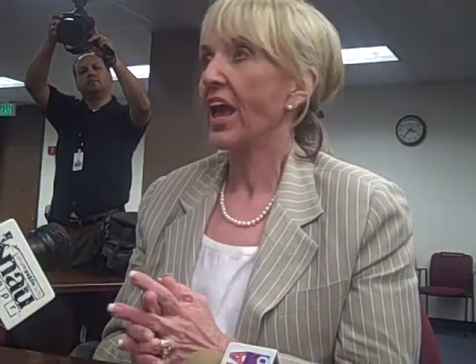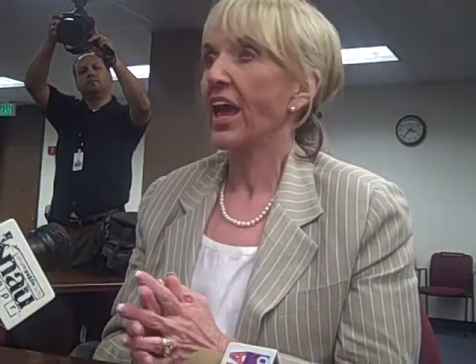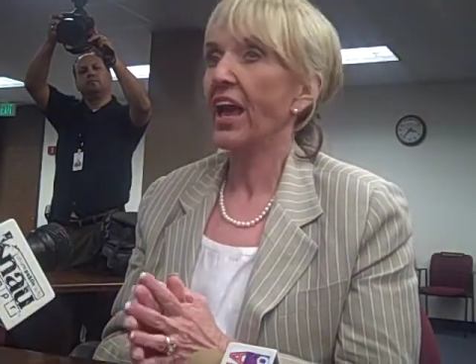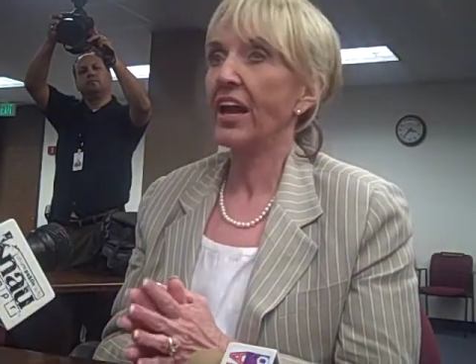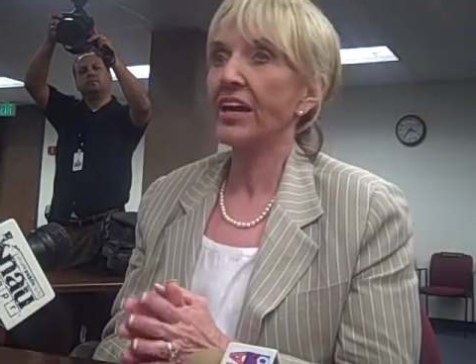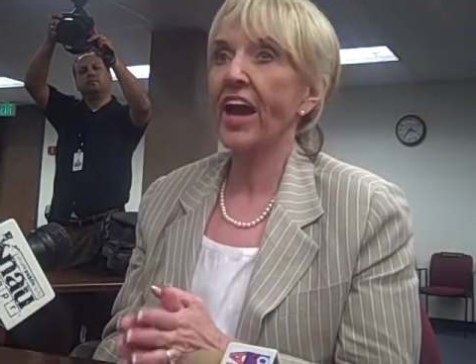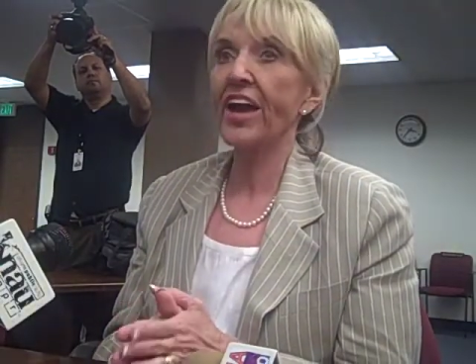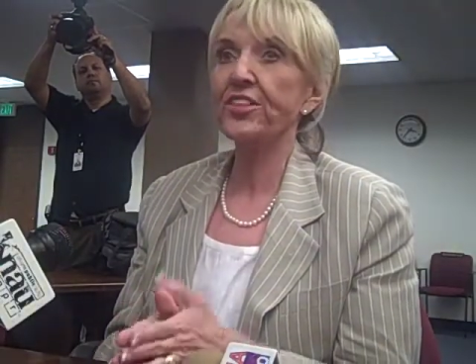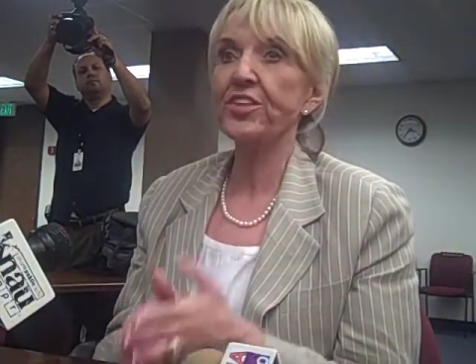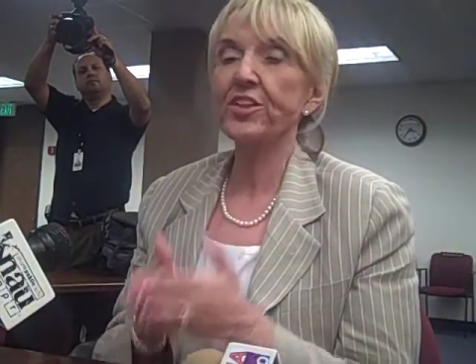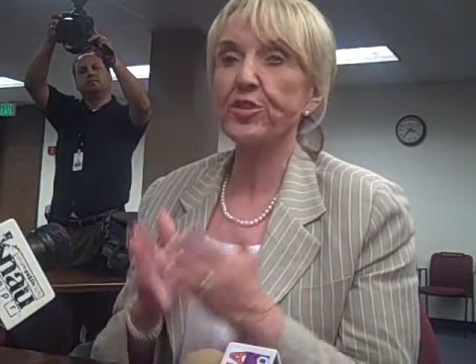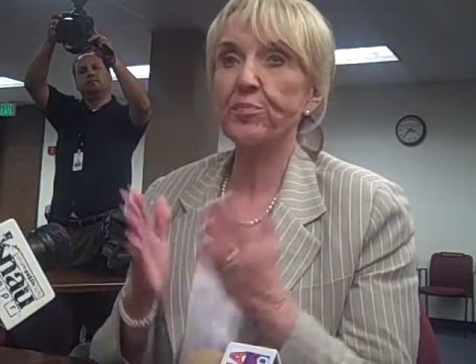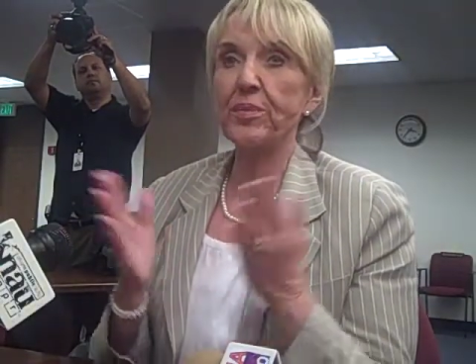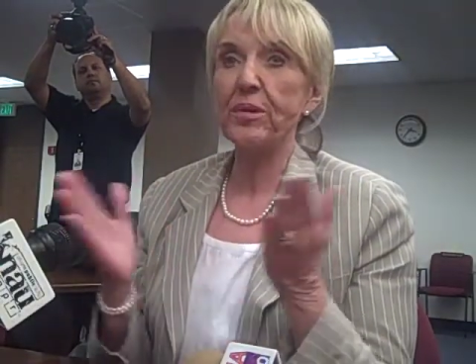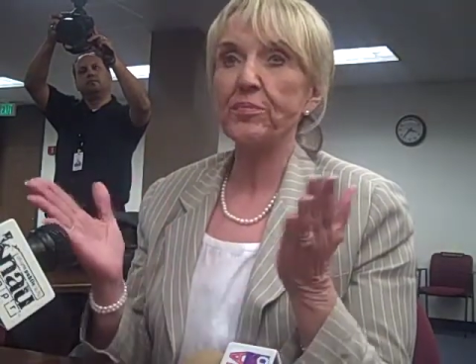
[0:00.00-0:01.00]
And I think
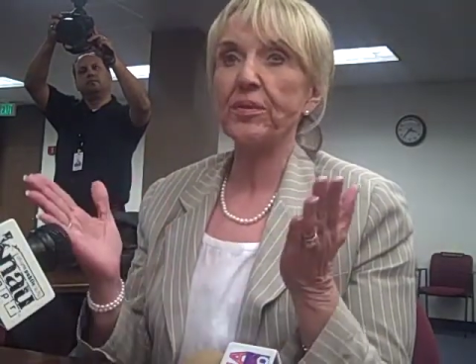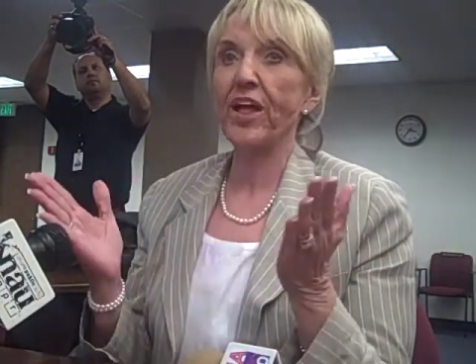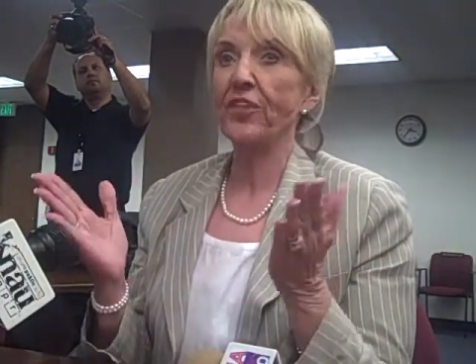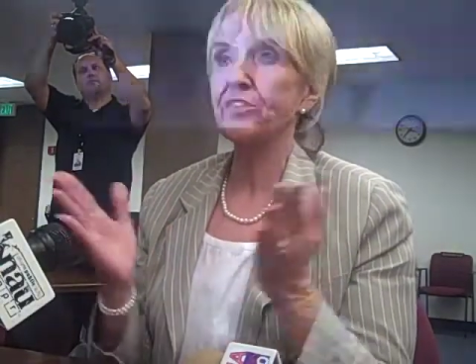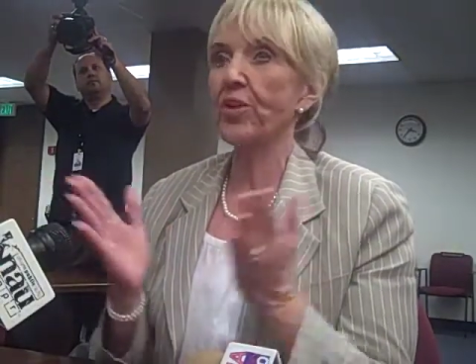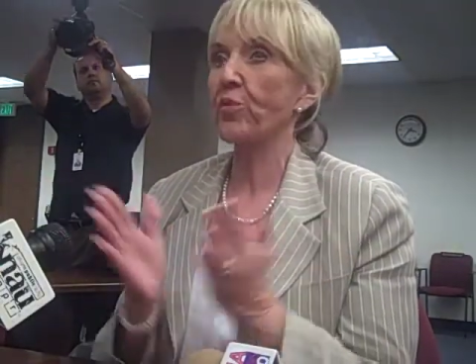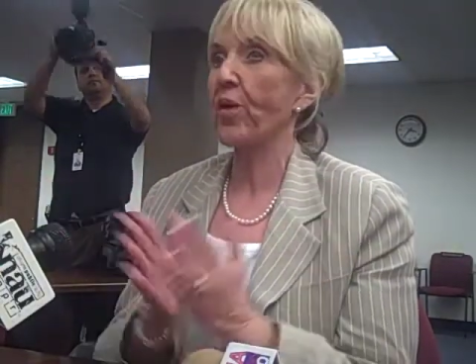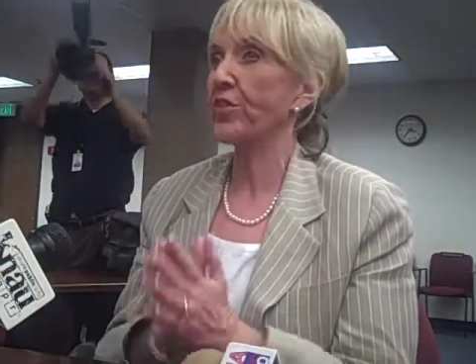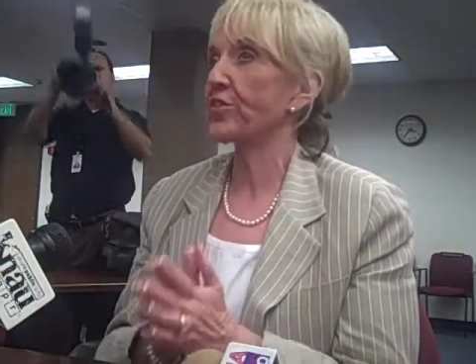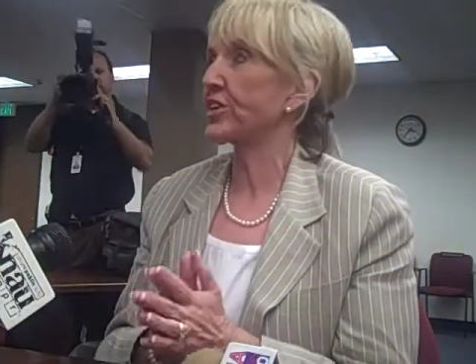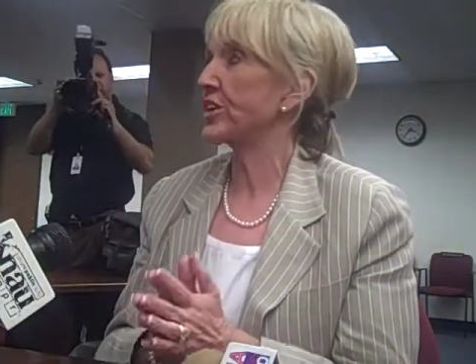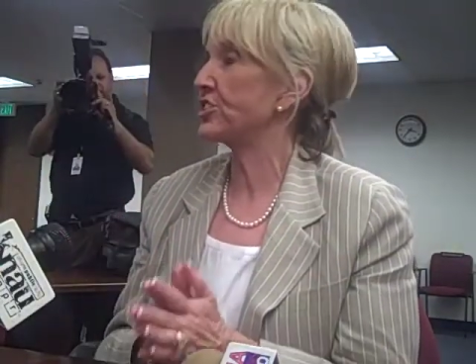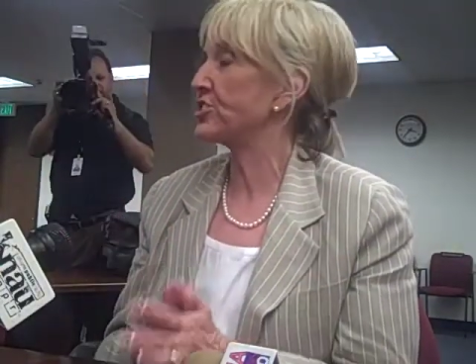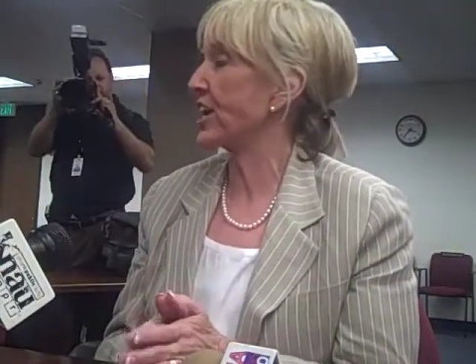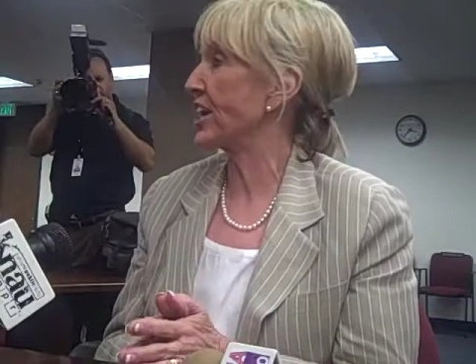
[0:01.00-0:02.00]
the people out there want their
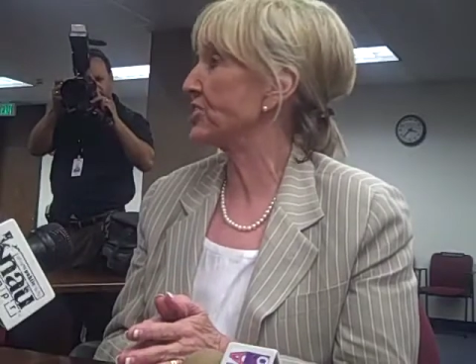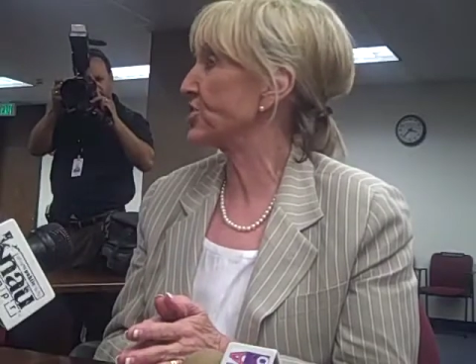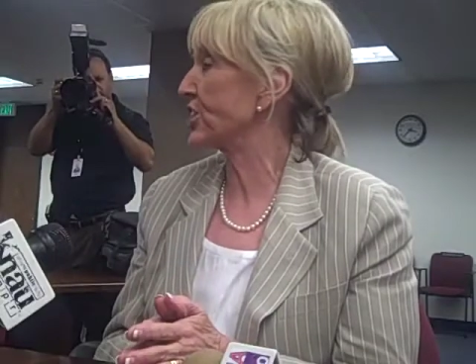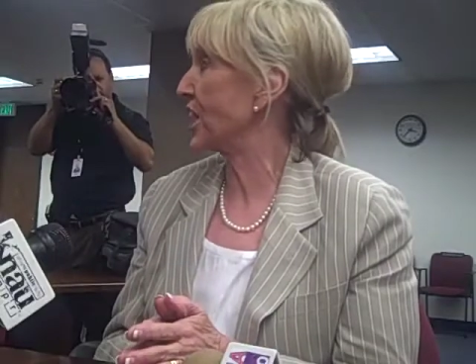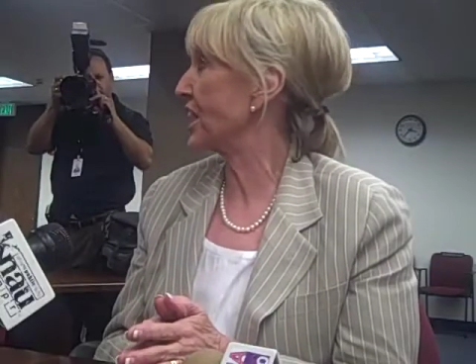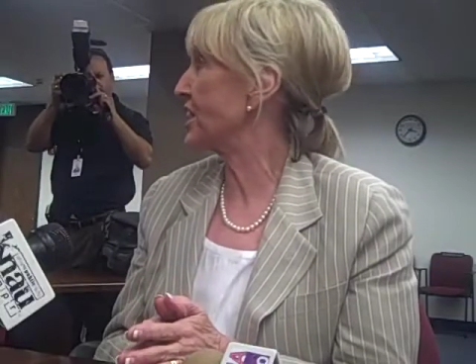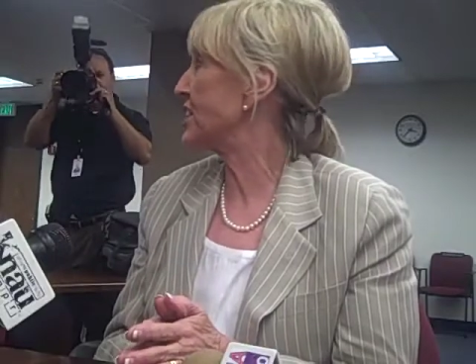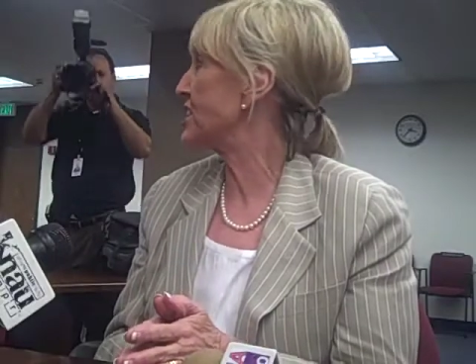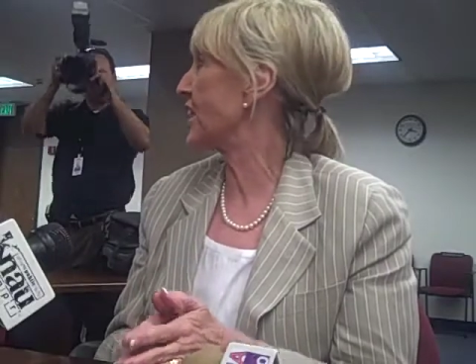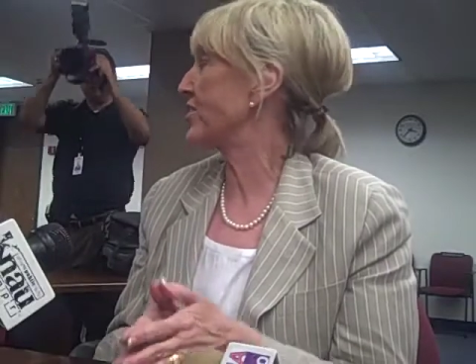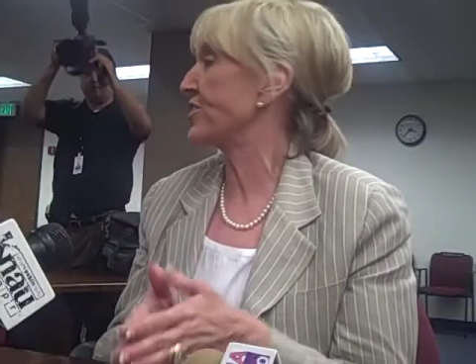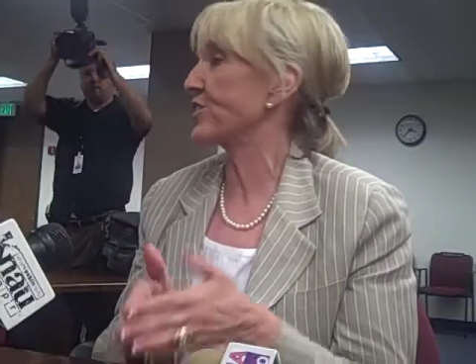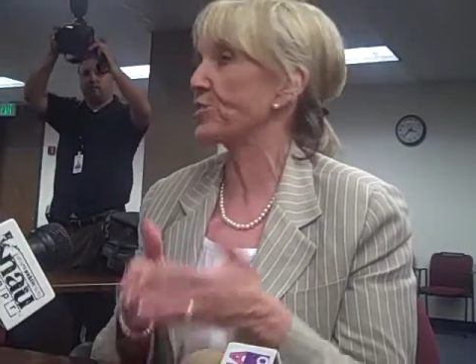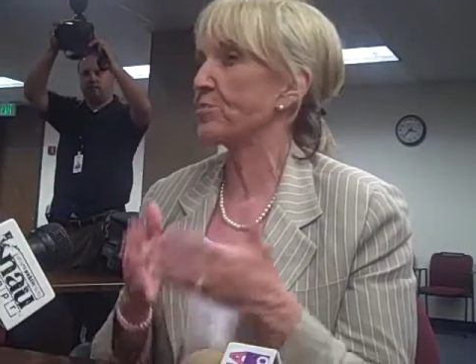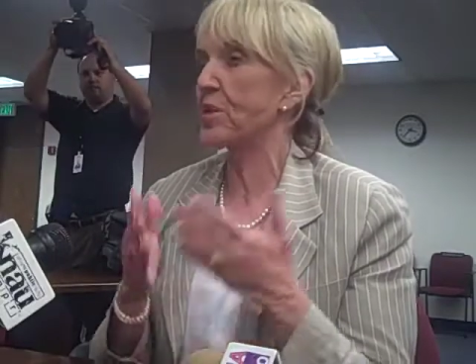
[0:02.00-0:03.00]
kids educated, and I think the